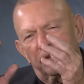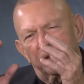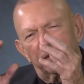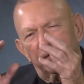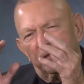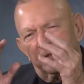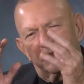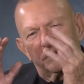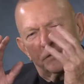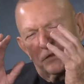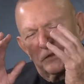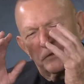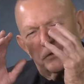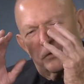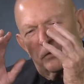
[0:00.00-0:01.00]
is, is
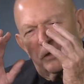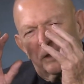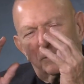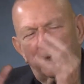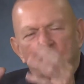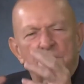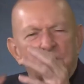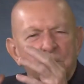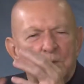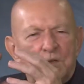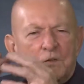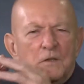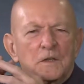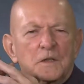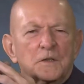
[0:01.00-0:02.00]
incredible. I was in
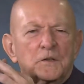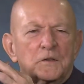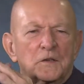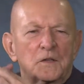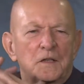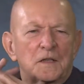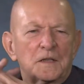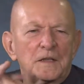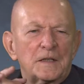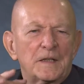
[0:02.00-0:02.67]
mission control.